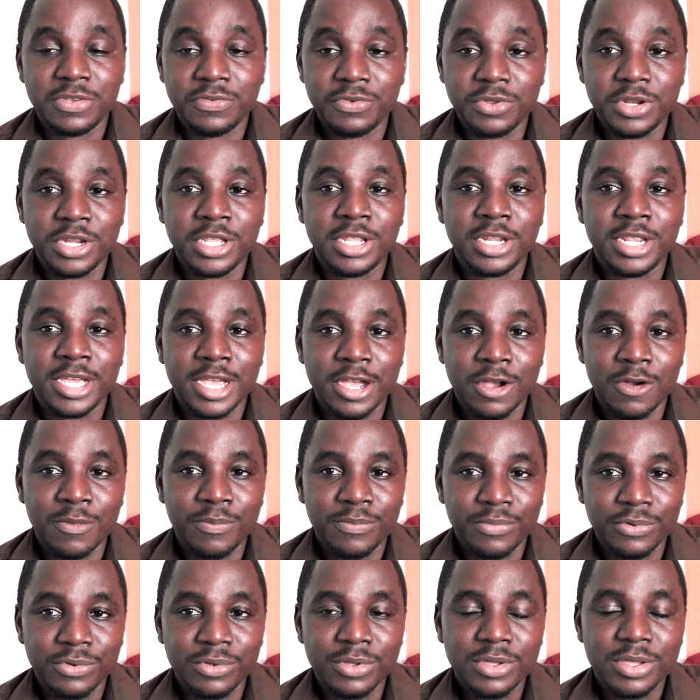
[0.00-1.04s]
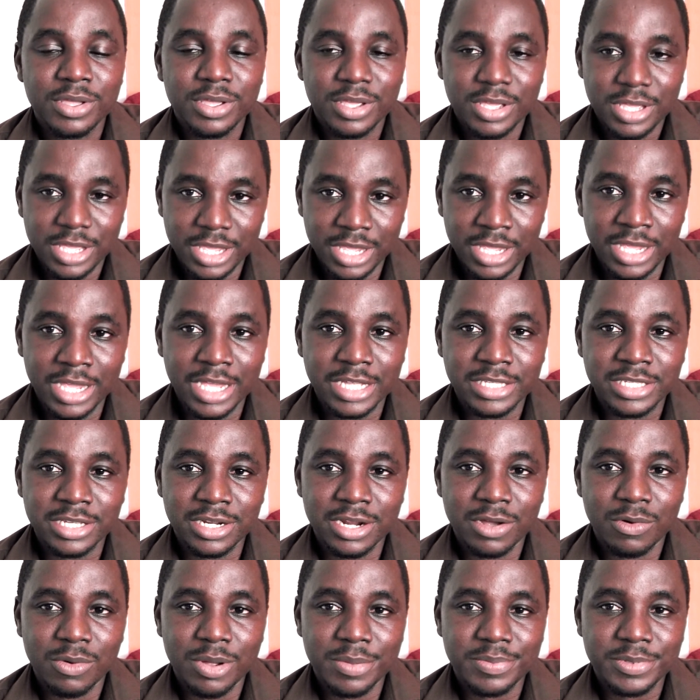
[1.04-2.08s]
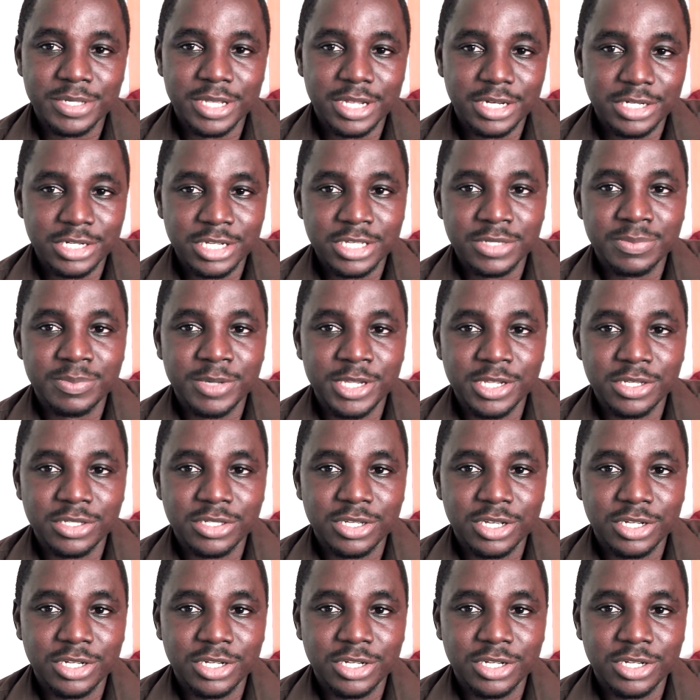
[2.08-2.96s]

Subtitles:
If you need help in getting a website, just be in